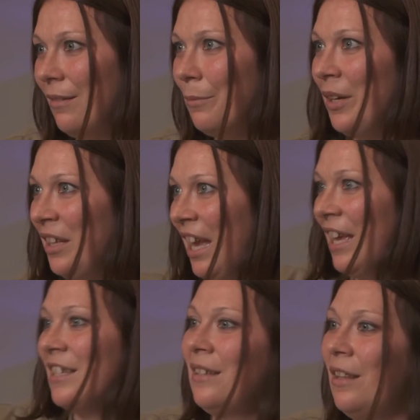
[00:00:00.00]
putting
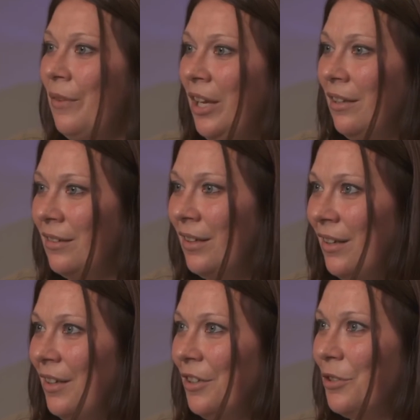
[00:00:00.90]
gas in the van
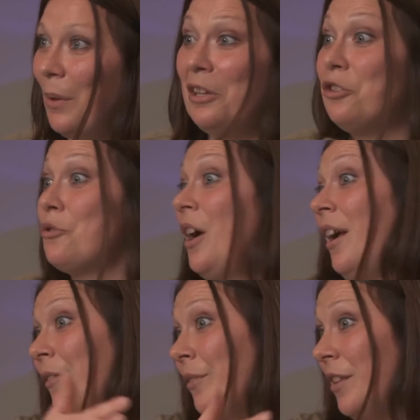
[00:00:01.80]
so I could
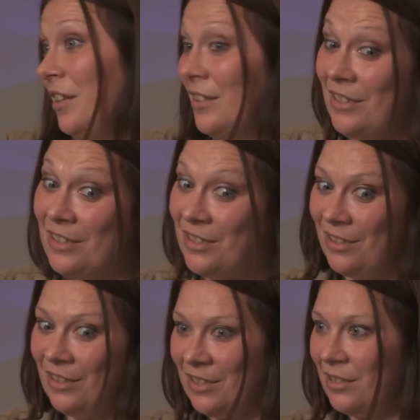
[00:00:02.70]
drive the distance
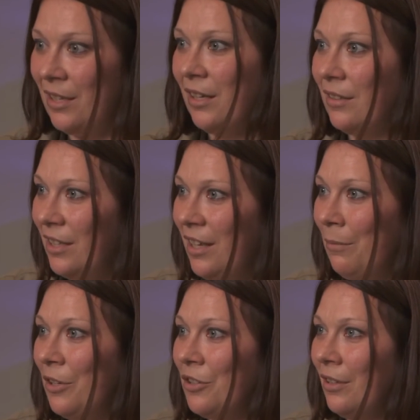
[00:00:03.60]
to the city to
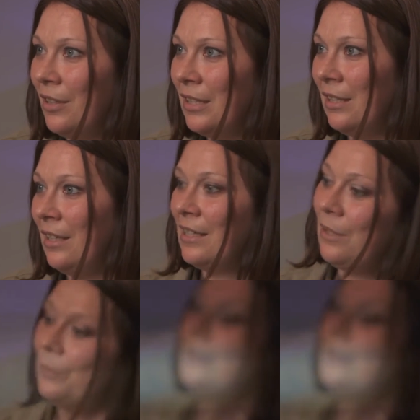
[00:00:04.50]
get my drugs. And I said,